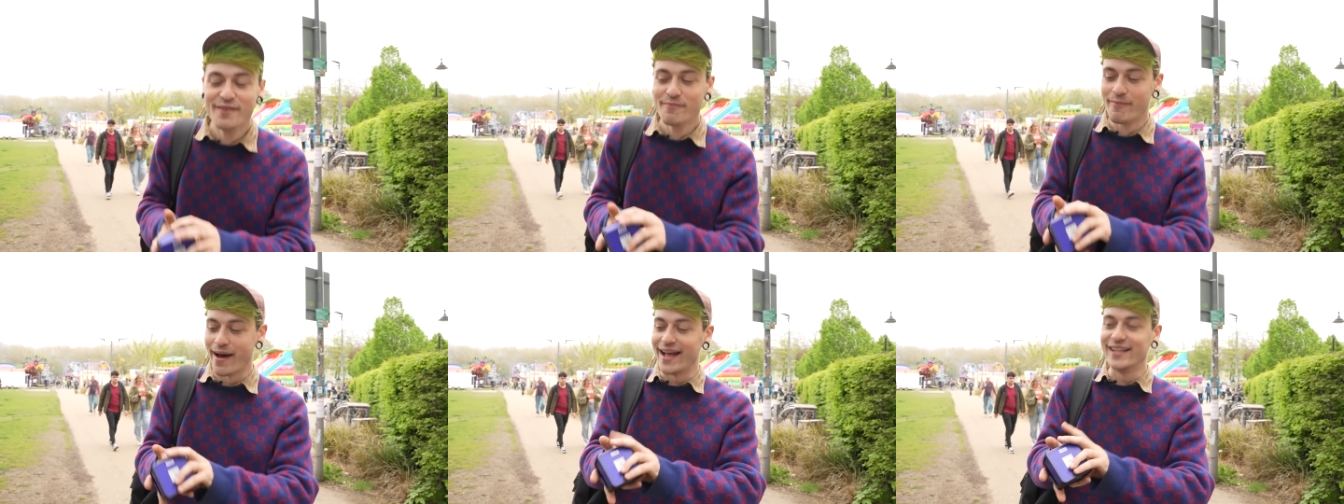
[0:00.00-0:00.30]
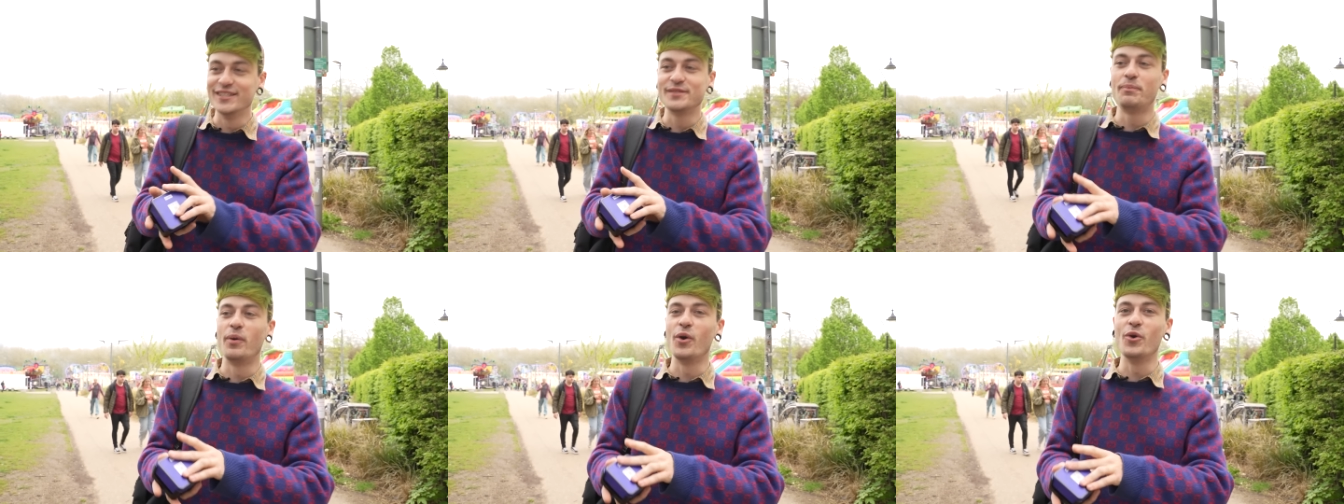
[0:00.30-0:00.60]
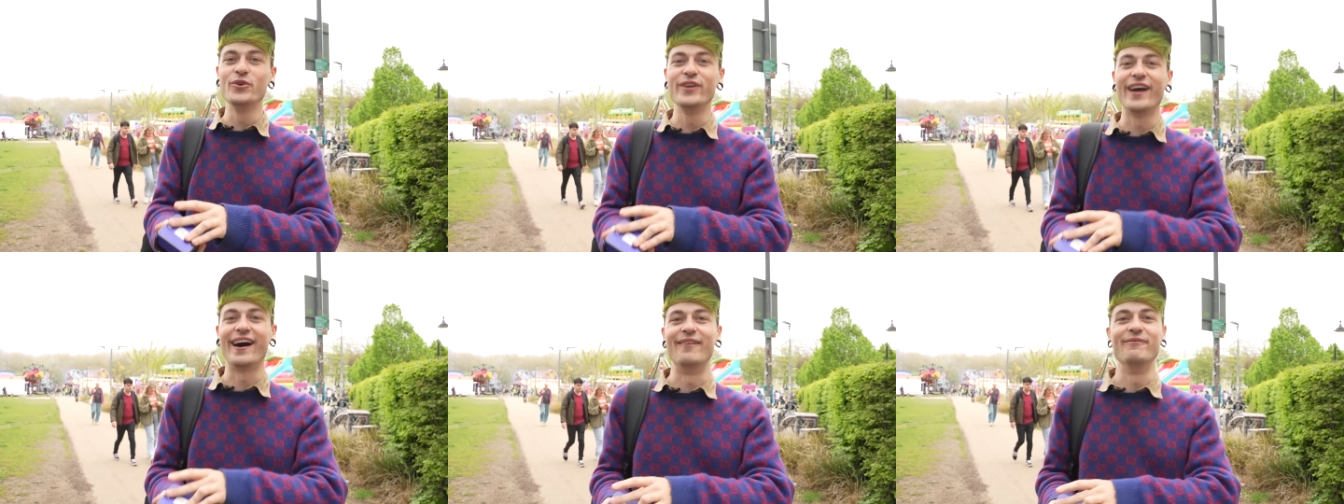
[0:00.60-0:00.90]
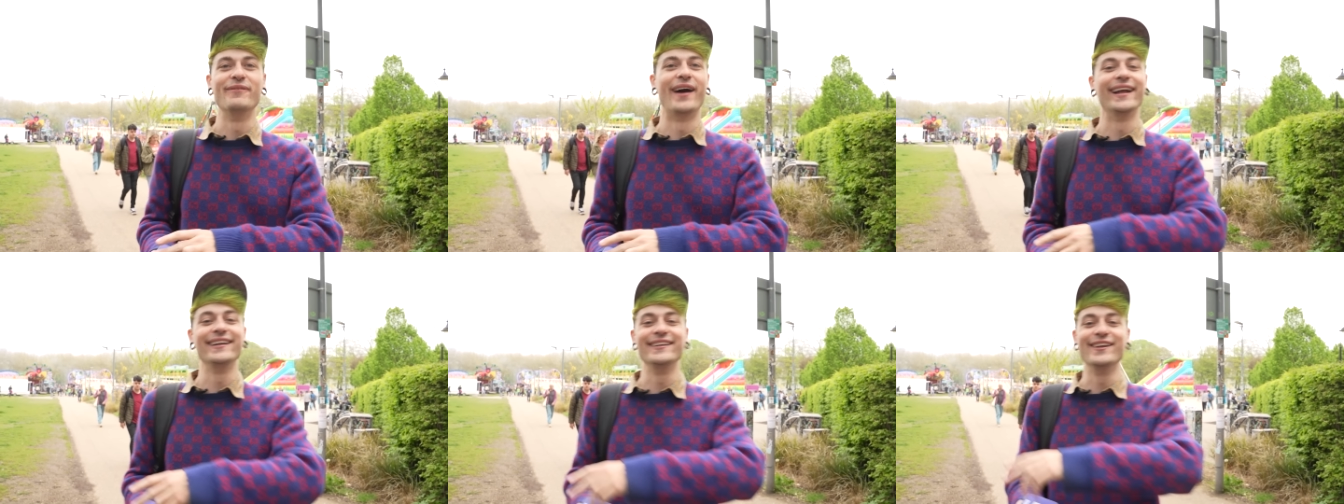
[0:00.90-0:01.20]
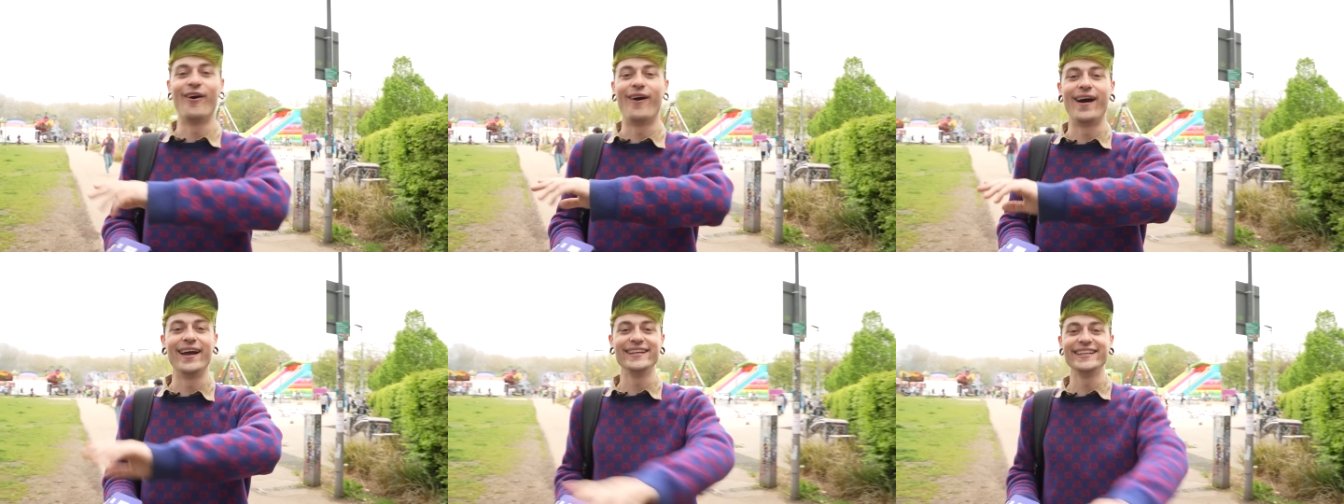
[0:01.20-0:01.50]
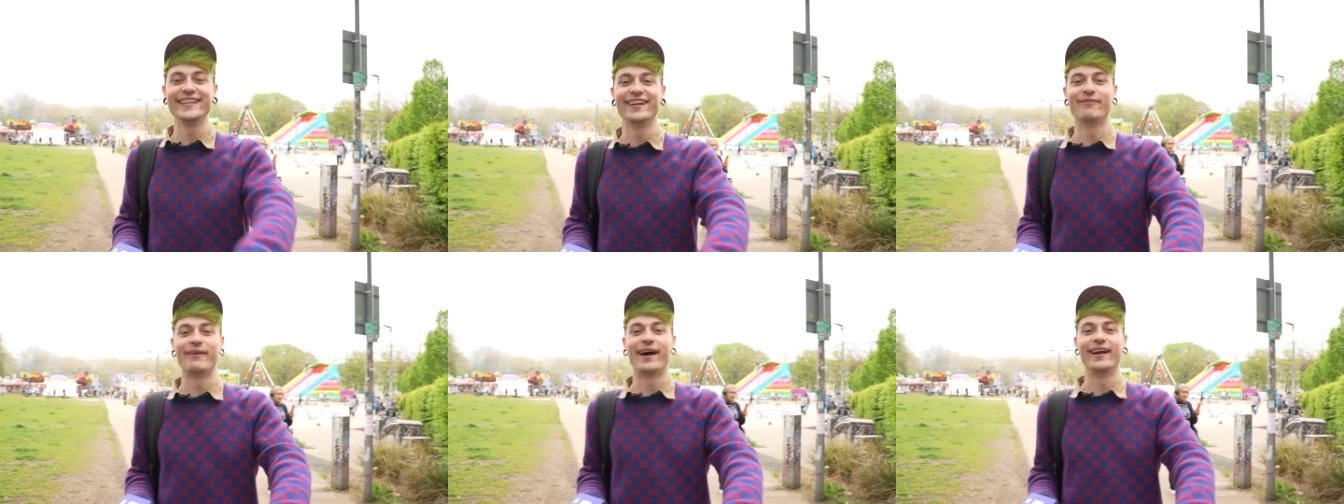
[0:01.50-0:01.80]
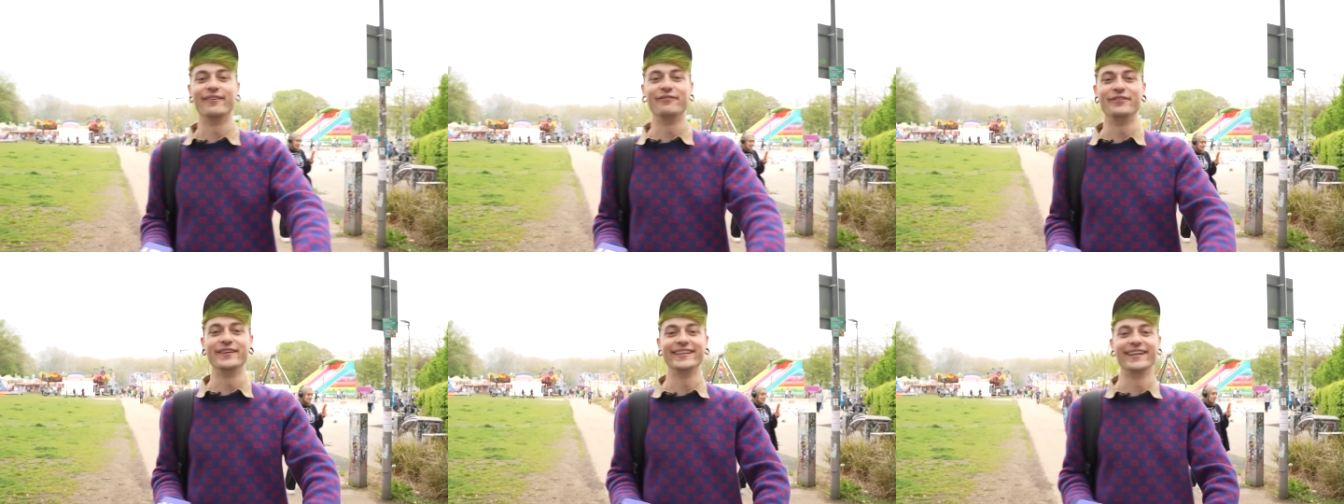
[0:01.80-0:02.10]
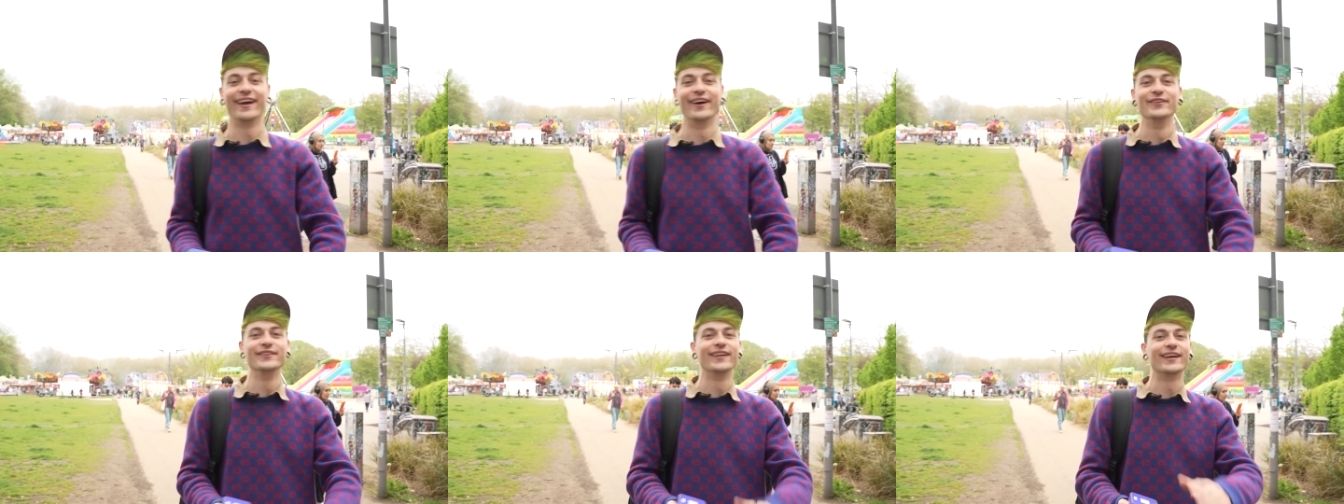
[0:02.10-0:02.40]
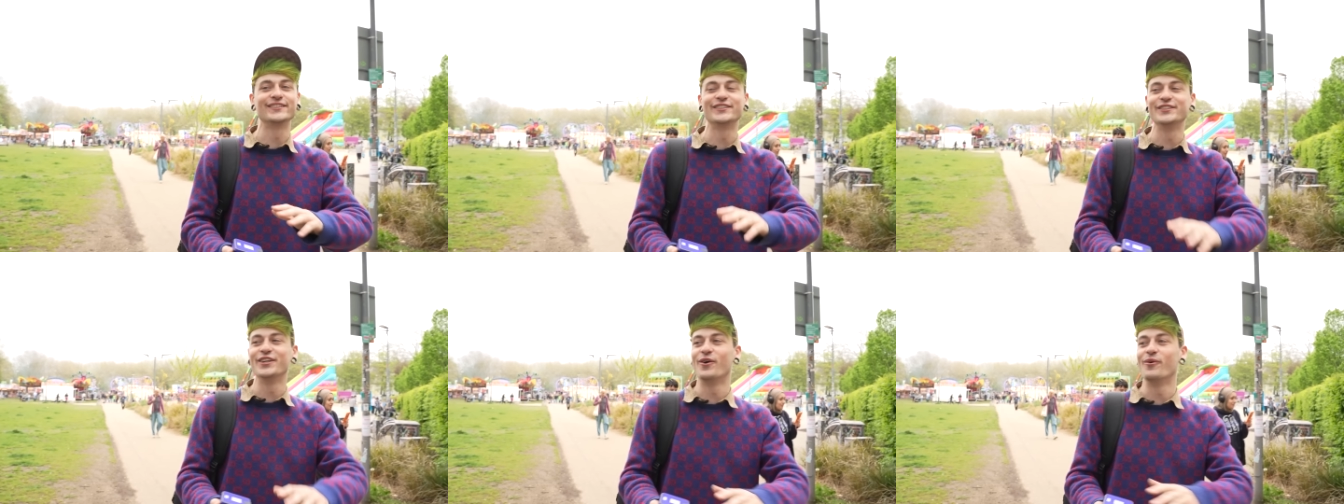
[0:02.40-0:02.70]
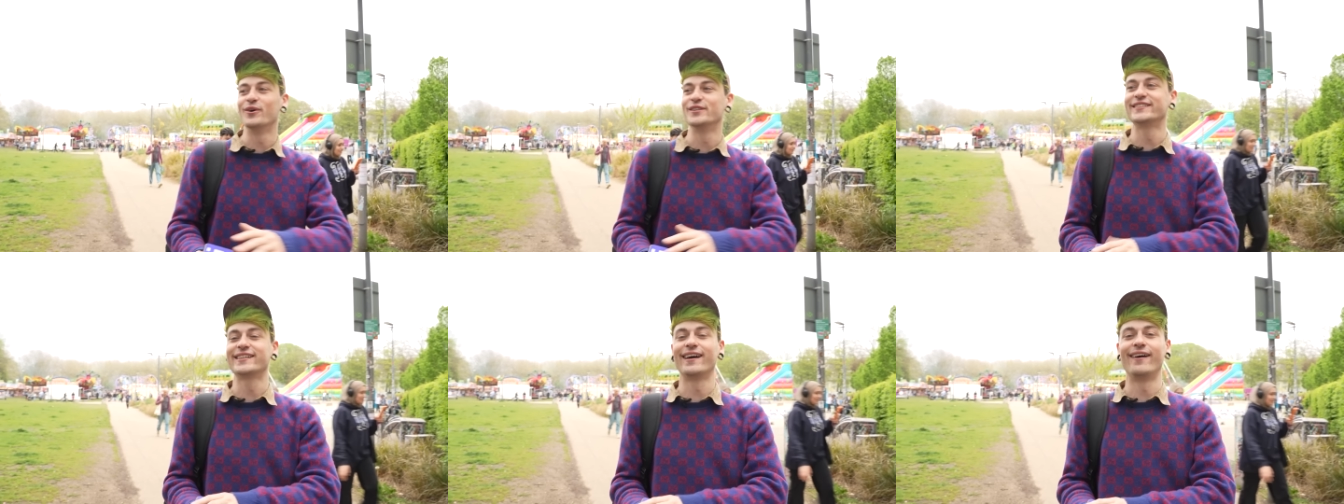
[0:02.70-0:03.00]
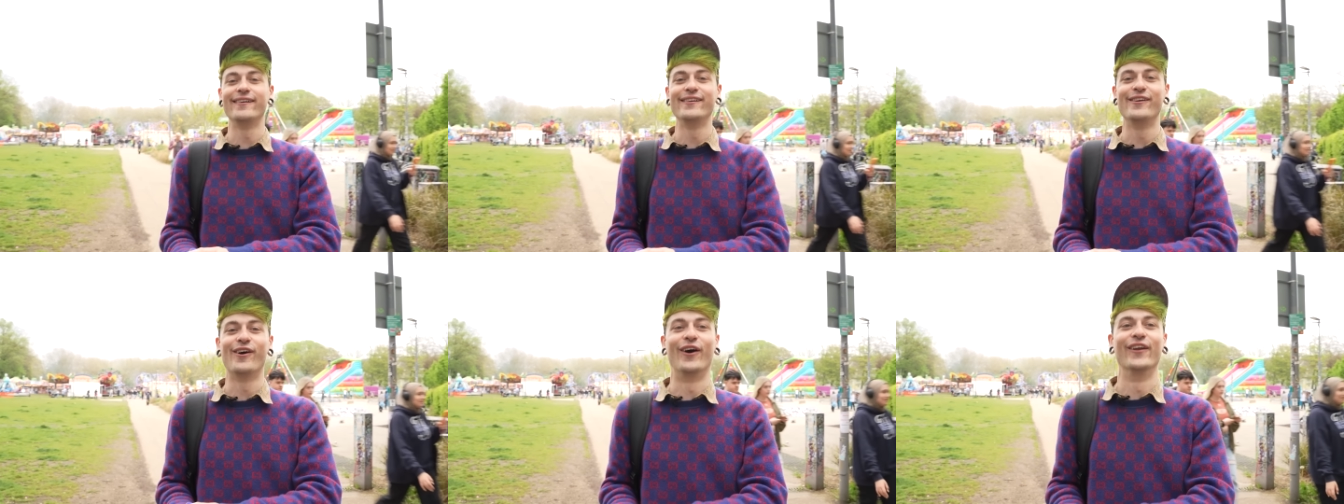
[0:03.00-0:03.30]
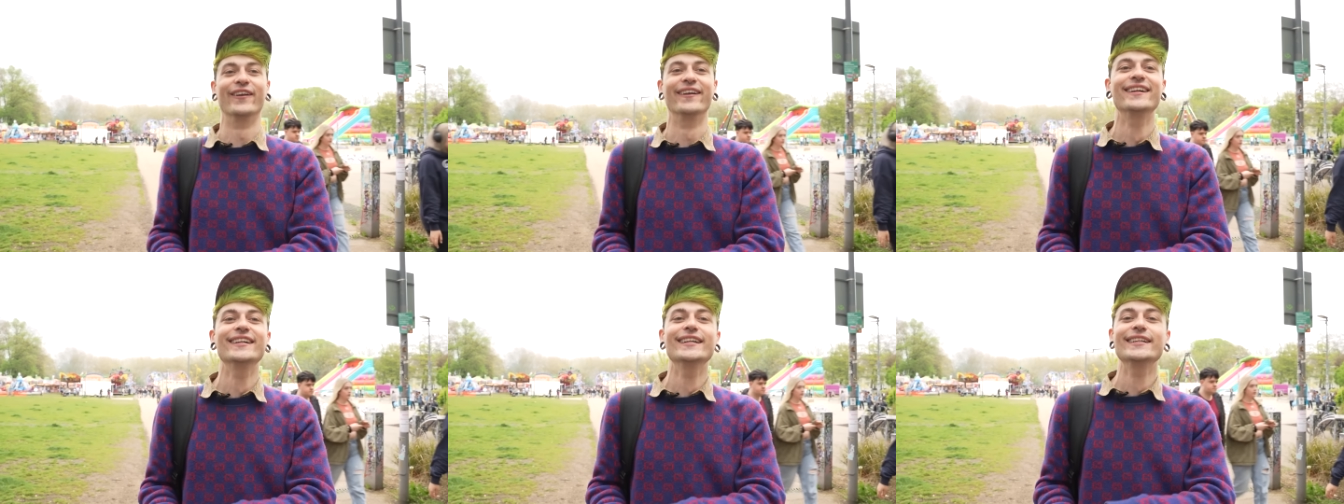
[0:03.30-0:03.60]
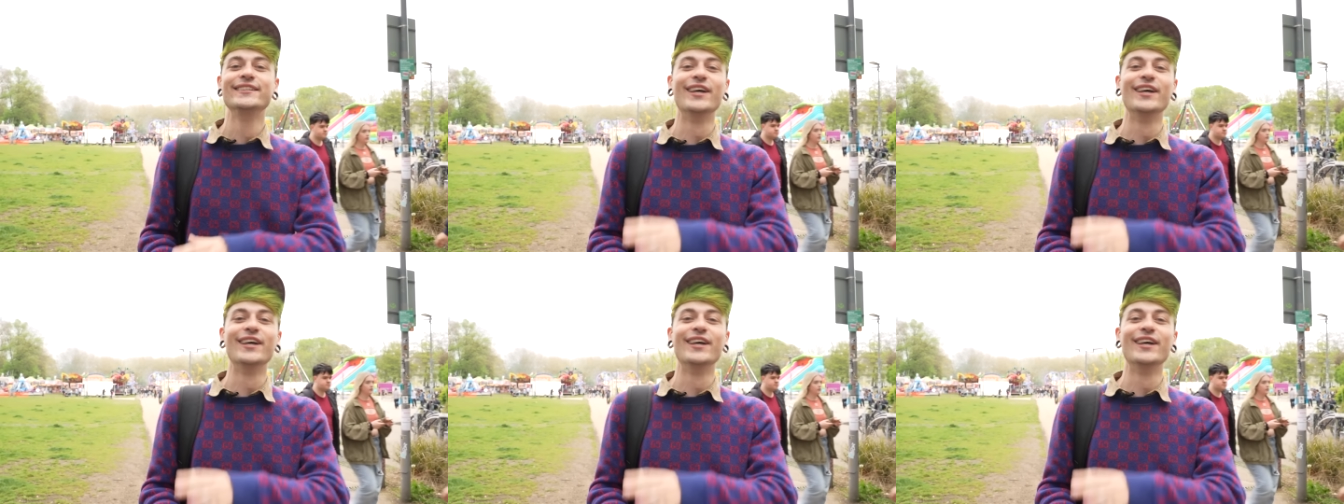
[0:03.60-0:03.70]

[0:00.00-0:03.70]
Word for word: Man's pulled up, had no idea about the video, doesn't know what's going on,